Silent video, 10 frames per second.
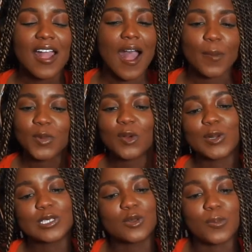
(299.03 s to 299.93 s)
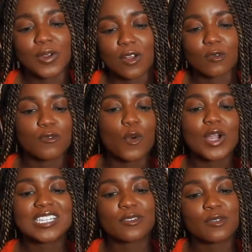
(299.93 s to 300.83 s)
I'm going to put on
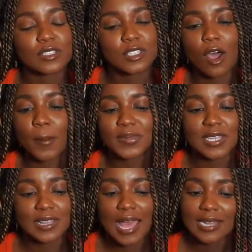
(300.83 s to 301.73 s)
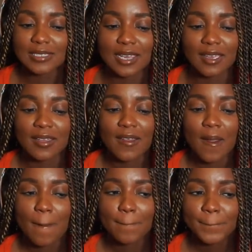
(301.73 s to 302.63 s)
four different tops in that day.
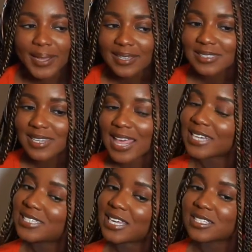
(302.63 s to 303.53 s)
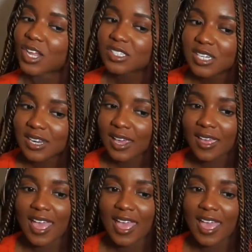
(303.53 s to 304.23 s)
But that day is not today,